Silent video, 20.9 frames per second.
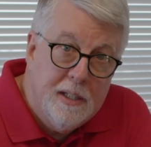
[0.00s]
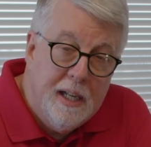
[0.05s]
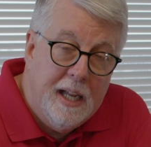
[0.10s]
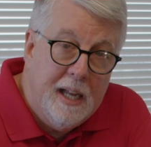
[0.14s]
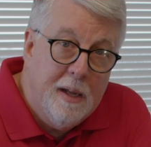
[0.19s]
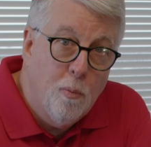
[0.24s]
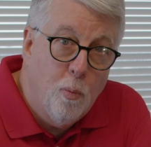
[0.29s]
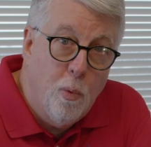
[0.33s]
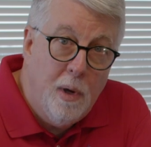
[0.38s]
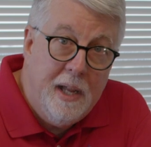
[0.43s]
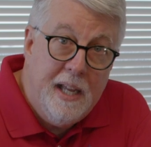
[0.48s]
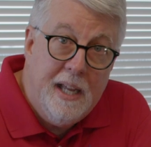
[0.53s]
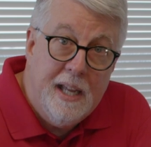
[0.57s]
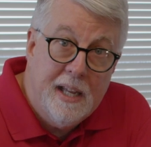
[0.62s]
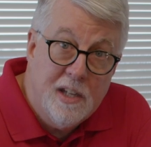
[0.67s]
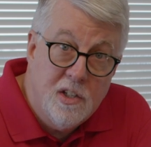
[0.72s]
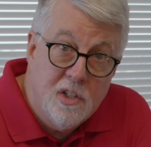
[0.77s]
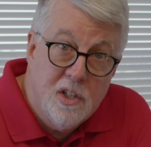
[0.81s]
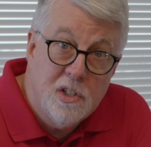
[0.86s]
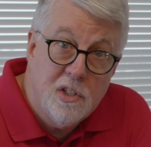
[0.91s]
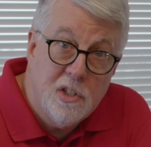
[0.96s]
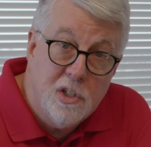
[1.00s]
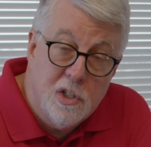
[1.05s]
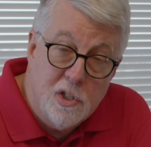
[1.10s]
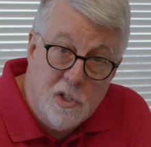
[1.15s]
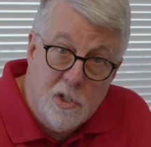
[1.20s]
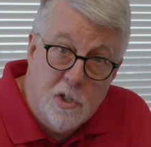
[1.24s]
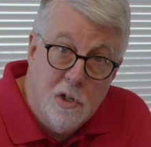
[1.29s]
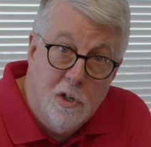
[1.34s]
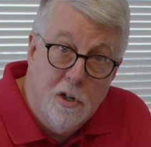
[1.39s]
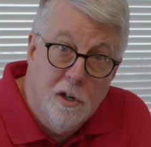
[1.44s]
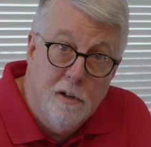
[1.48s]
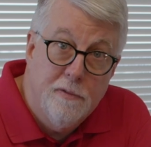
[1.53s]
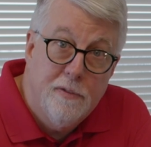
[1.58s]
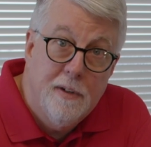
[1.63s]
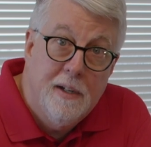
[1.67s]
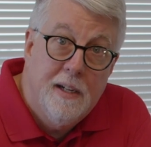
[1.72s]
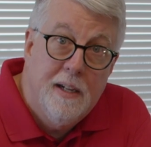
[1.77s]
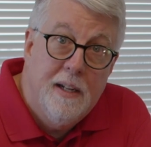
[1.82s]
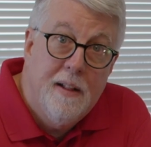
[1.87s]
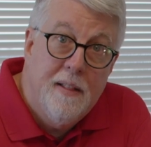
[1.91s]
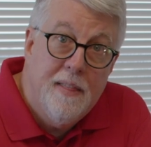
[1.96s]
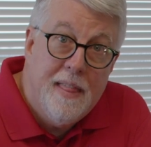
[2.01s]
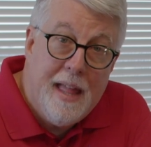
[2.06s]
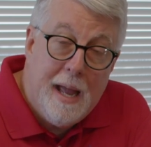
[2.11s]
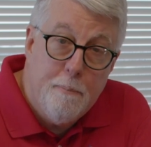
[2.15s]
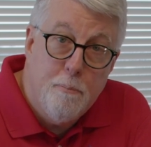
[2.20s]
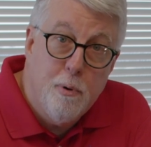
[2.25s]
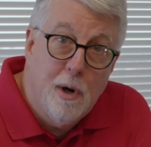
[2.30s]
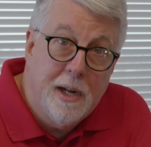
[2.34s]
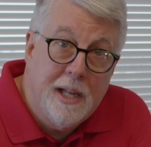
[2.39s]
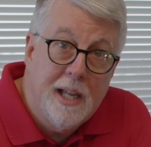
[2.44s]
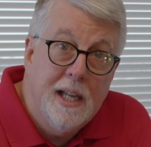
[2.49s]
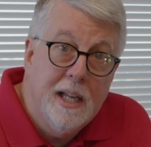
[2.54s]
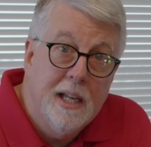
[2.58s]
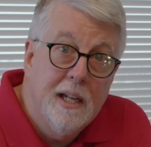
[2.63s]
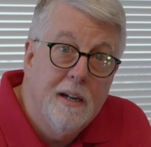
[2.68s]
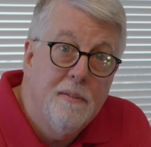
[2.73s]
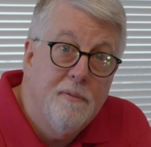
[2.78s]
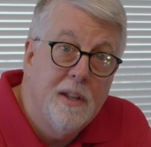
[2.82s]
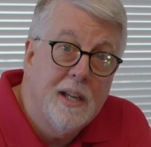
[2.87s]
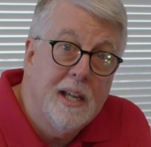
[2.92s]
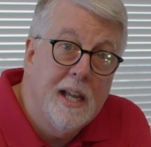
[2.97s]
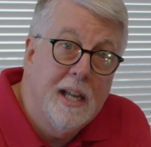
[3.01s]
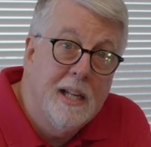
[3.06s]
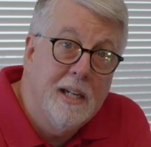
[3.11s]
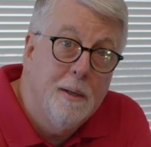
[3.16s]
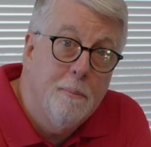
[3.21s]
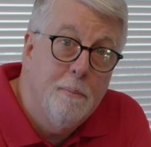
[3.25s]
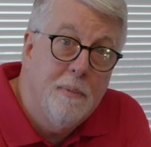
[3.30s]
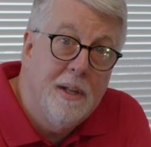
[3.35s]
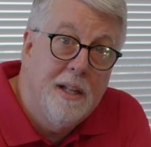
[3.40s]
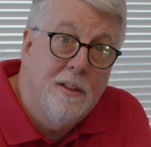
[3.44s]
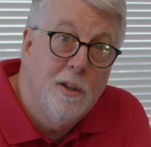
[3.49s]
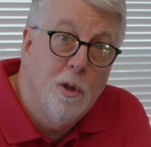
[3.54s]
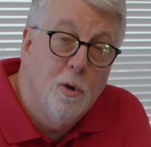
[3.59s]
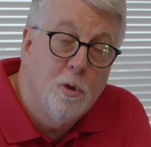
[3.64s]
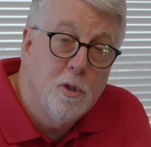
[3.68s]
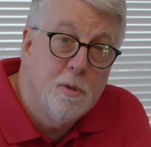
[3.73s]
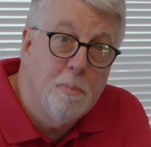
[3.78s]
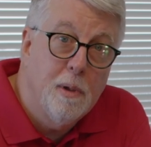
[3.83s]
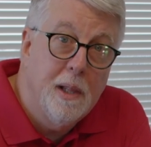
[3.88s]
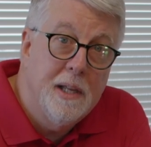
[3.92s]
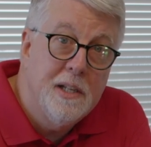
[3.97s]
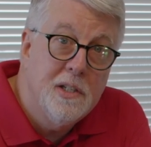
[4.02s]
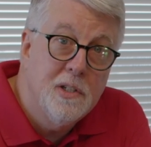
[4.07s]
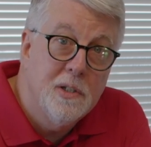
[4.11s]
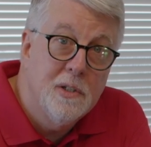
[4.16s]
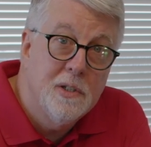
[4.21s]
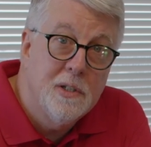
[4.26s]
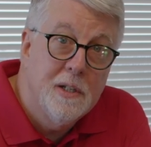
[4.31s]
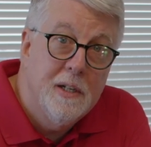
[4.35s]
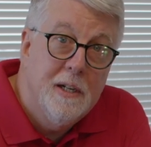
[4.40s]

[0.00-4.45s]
And we exist to serve that breaking in of the kingdom in those places.